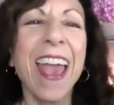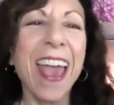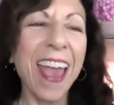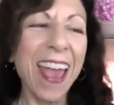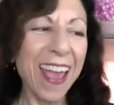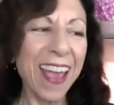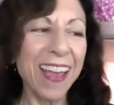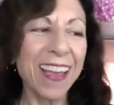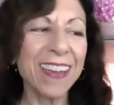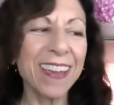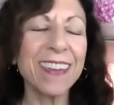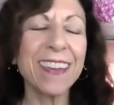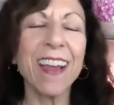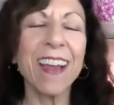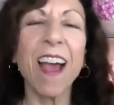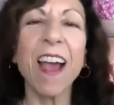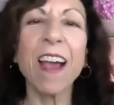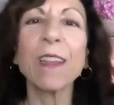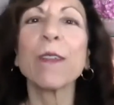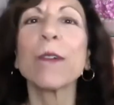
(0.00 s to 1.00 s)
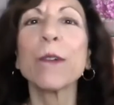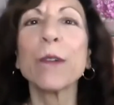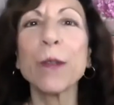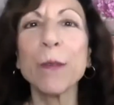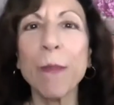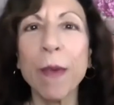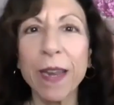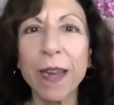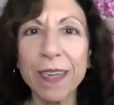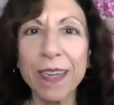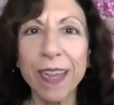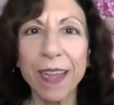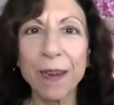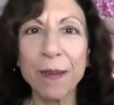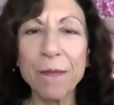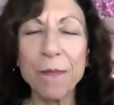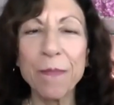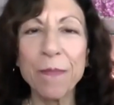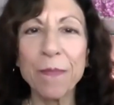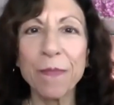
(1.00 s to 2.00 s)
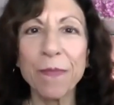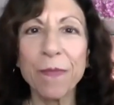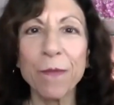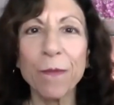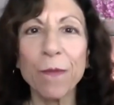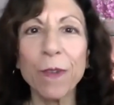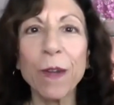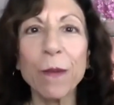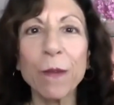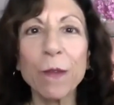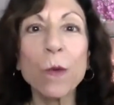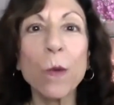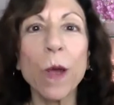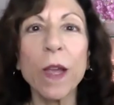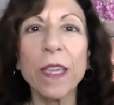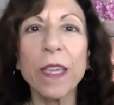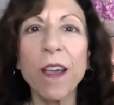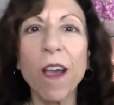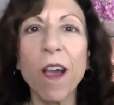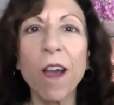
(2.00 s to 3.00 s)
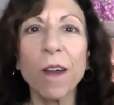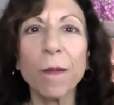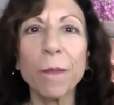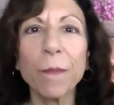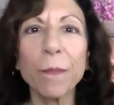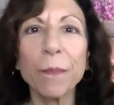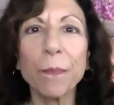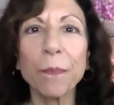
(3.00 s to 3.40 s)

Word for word: And I learned to meditate when I was quite young.